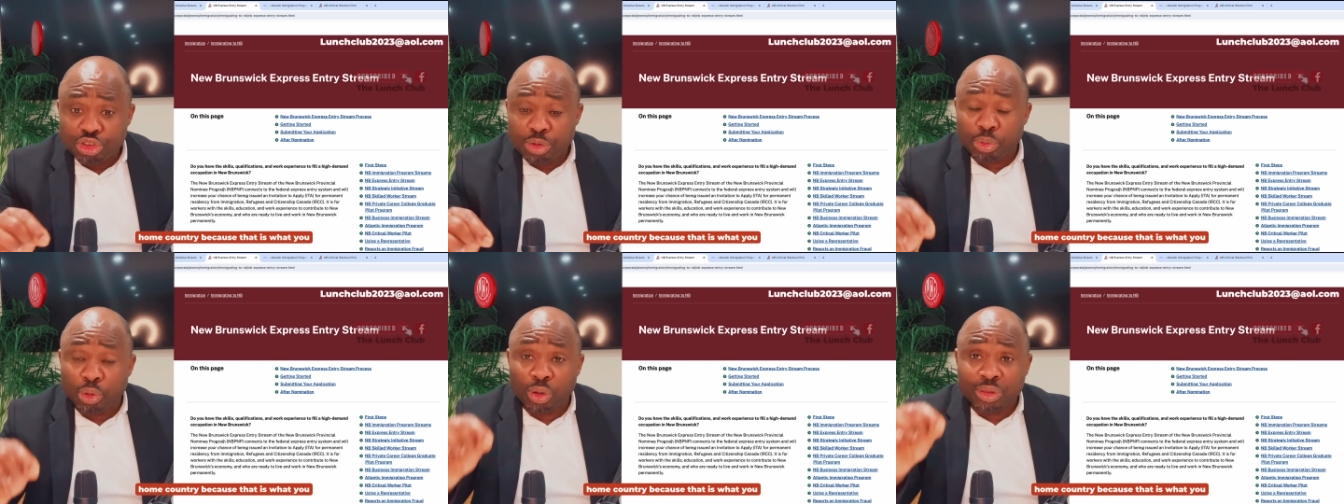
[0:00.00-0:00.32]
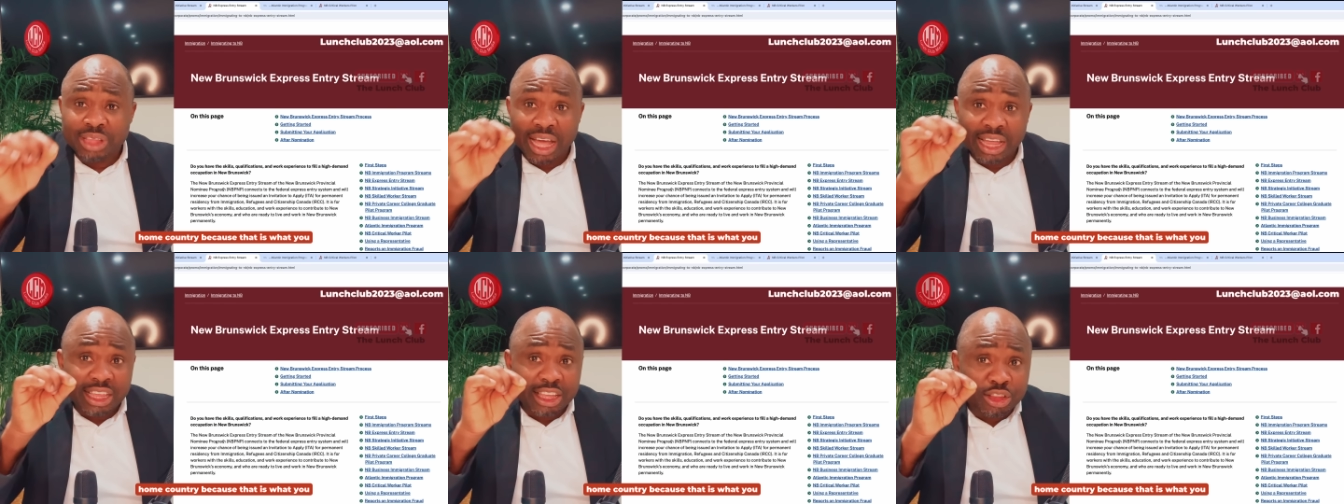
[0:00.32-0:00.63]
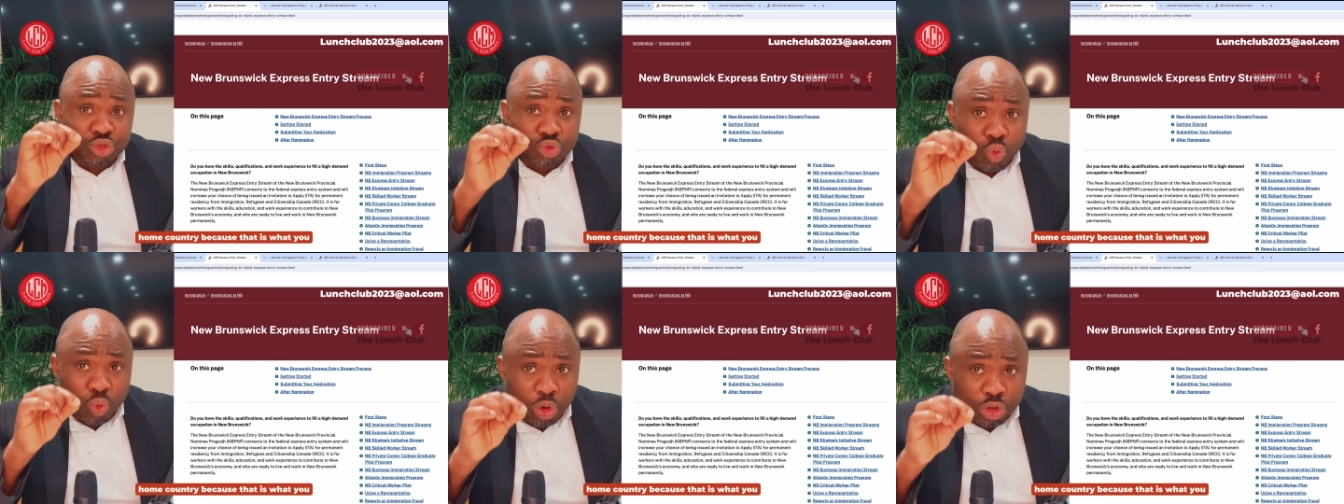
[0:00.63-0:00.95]
because that
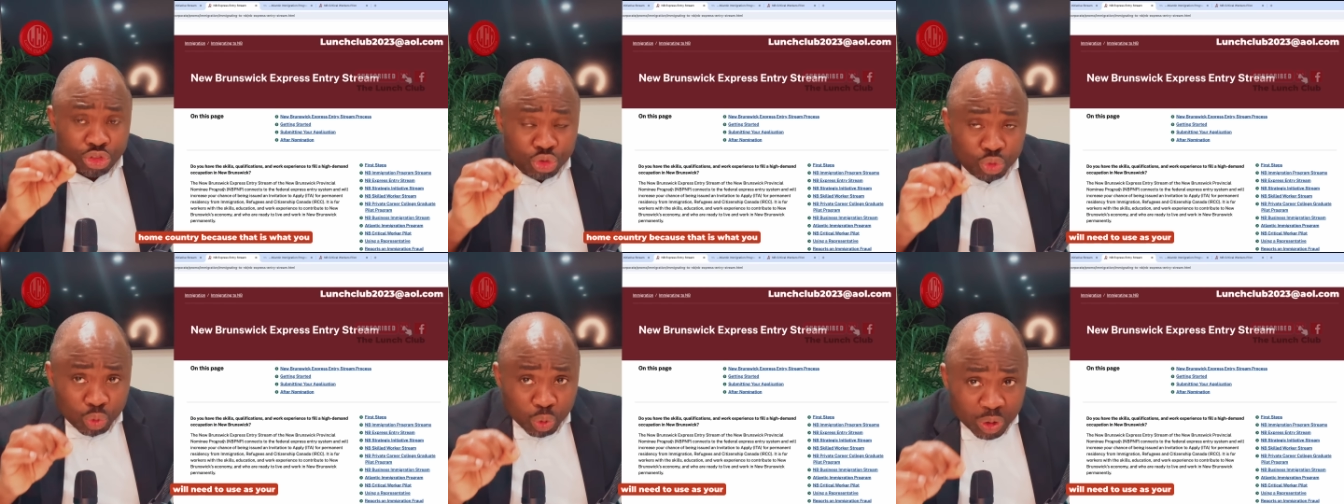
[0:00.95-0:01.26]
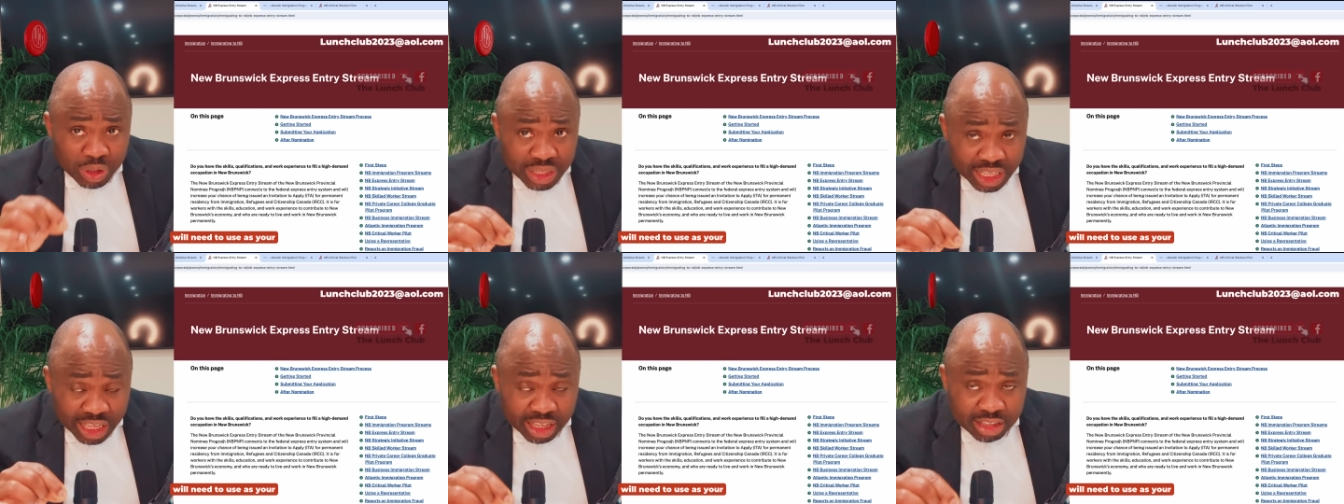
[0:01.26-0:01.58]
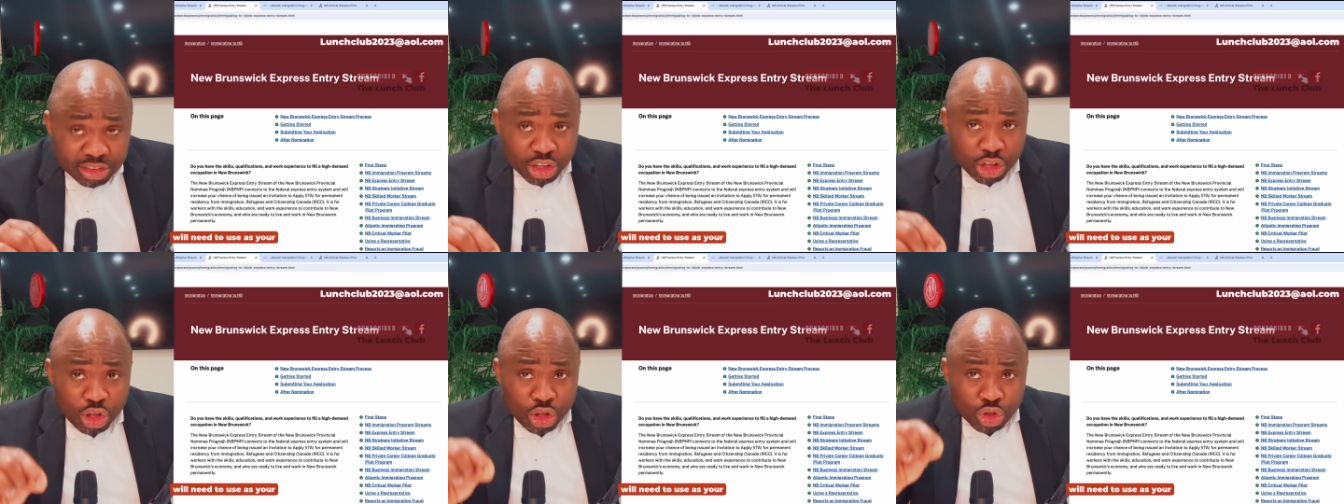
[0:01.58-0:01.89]
is what you will need
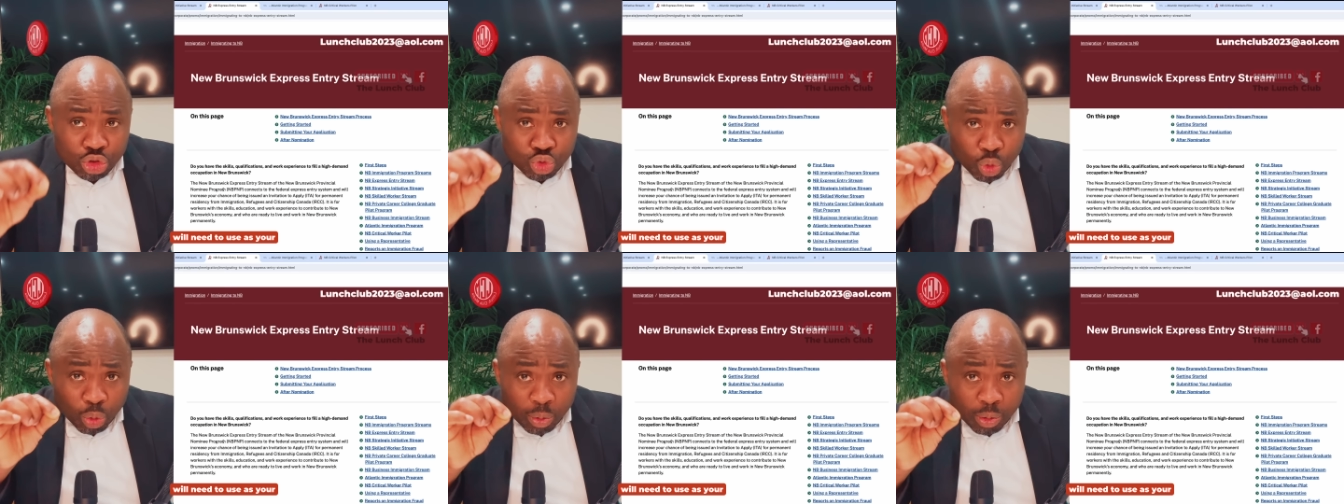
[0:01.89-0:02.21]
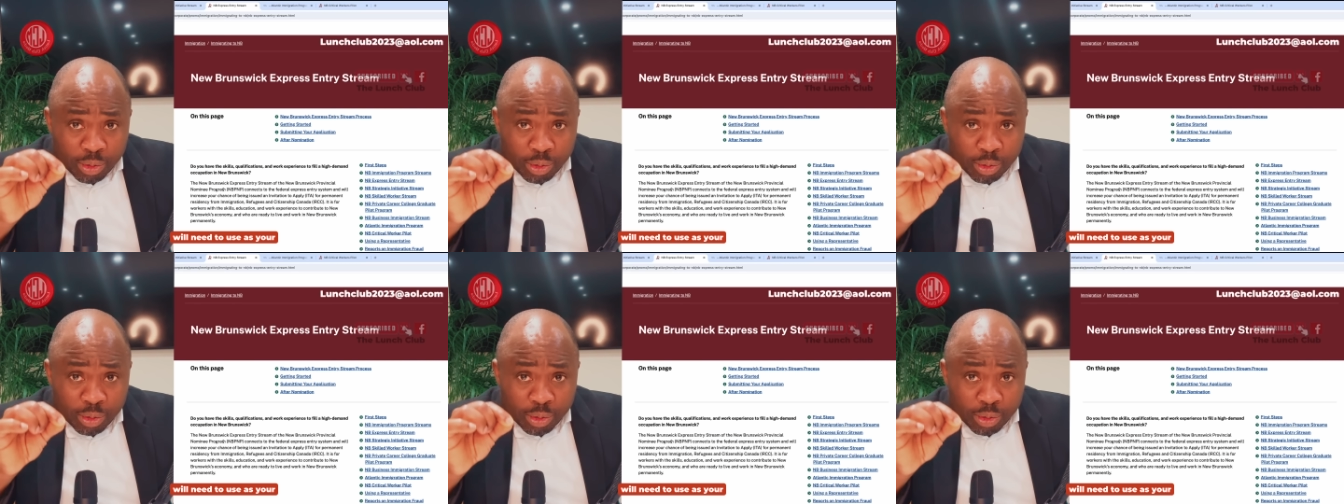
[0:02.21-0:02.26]
to